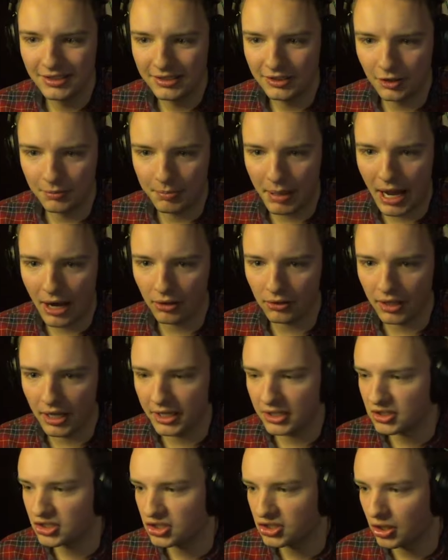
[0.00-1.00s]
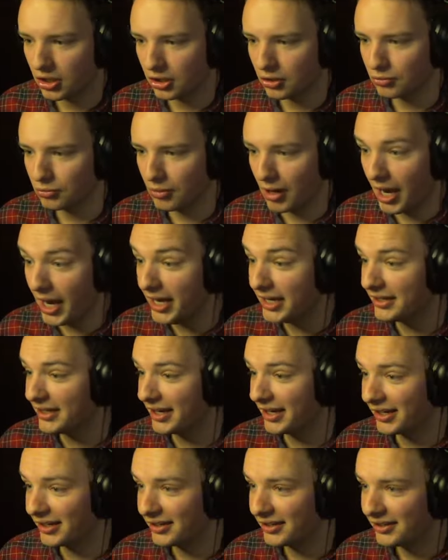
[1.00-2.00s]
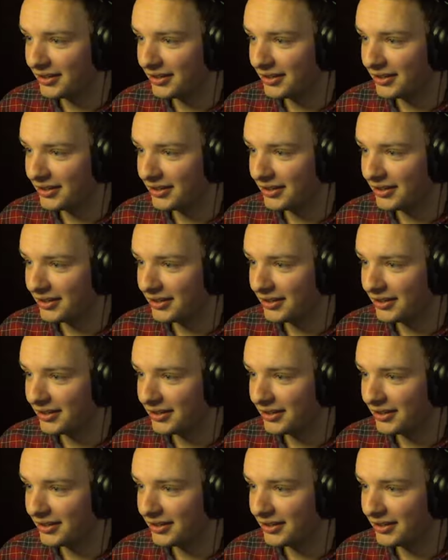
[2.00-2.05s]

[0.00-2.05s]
Your power lines just start grinding.